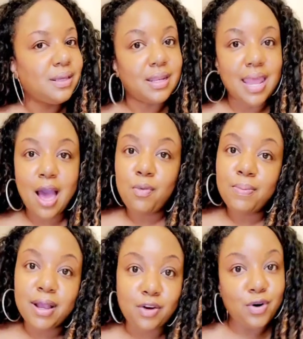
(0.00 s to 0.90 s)
and now
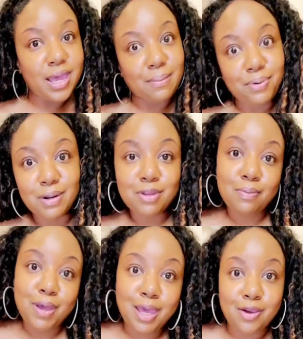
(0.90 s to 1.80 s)
we're about to go ahead and put them in
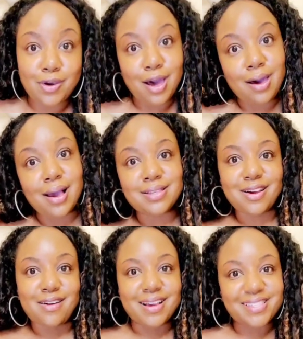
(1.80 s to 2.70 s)
the pan, you
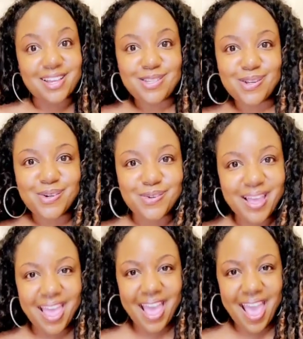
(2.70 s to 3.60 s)
guys. All right, stay tuned.